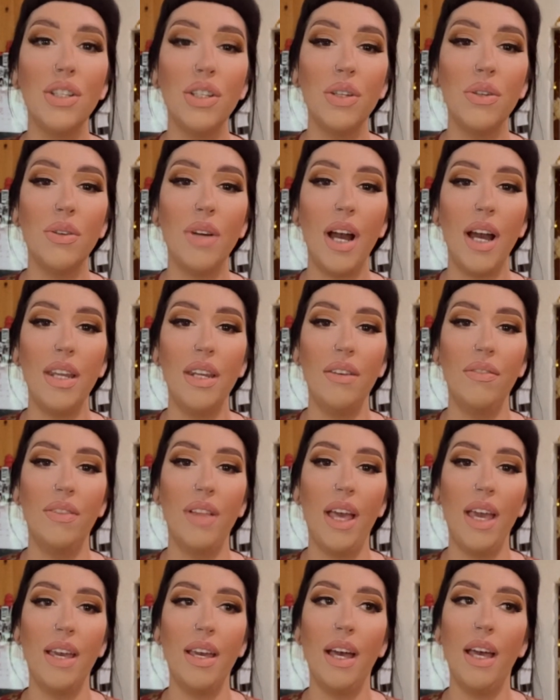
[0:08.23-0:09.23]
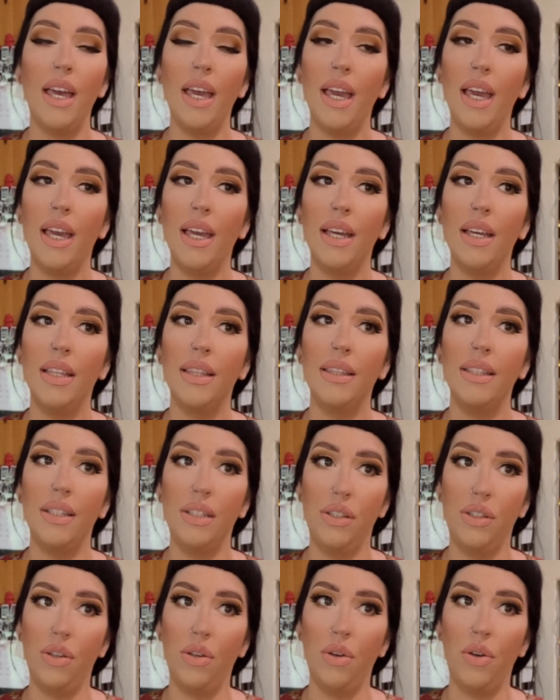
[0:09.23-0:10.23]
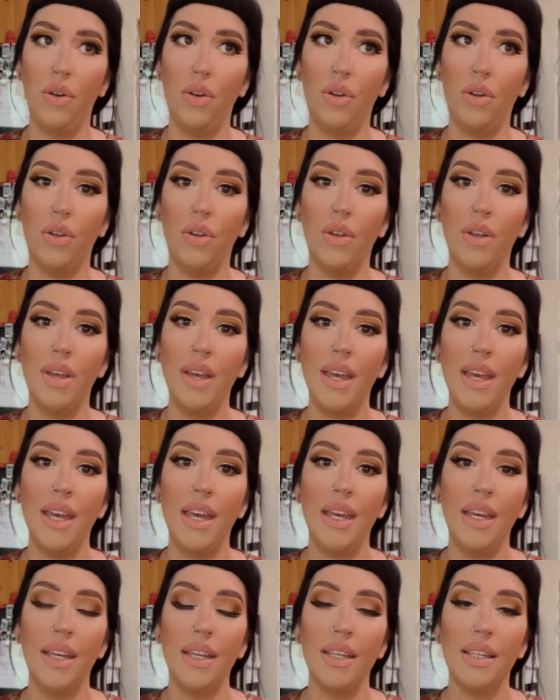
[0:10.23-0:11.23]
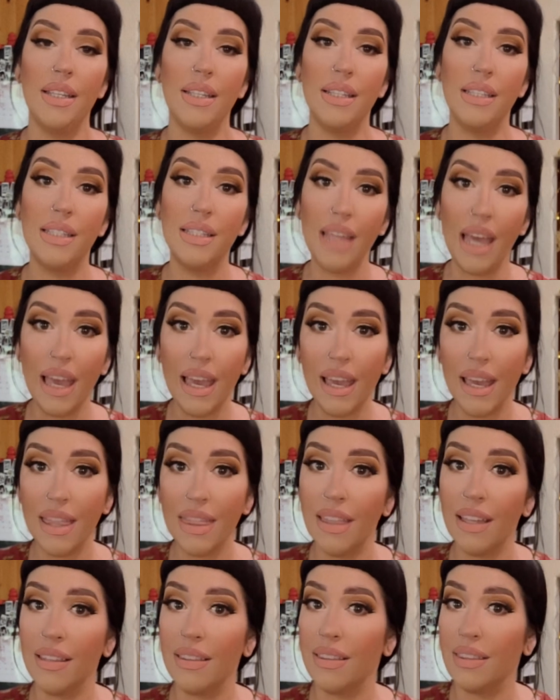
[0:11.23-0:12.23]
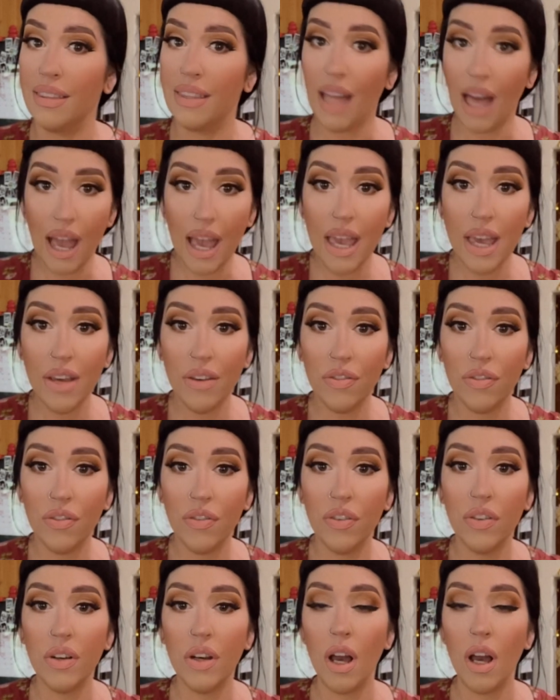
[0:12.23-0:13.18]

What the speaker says: kind of like a little day in the life.